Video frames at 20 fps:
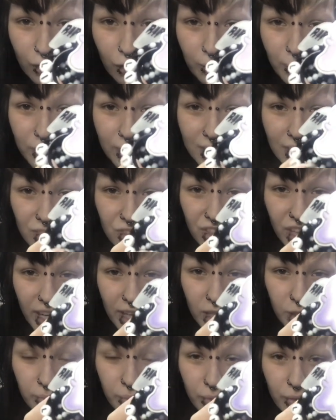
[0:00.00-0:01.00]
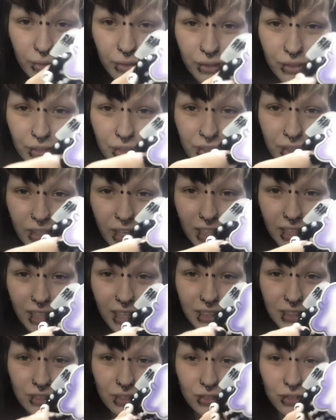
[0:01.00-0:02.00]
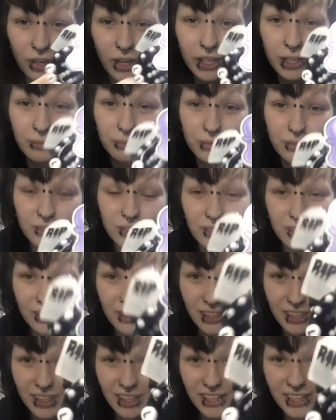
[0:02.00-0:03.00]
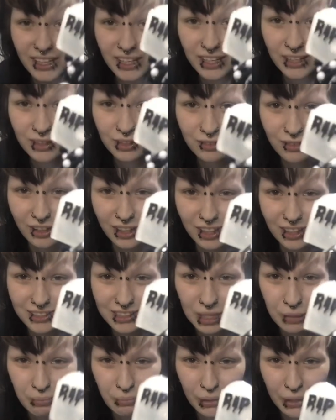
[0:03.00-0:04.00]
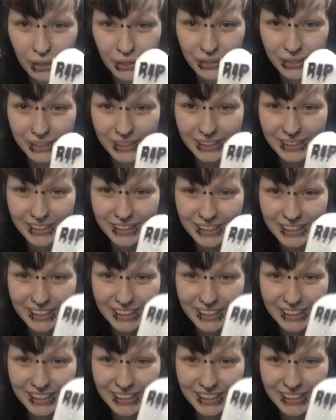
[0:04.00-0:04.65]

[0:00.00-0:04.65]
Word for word: almost like checkerboard, kind of like stripes. It looks very like Tim Burton.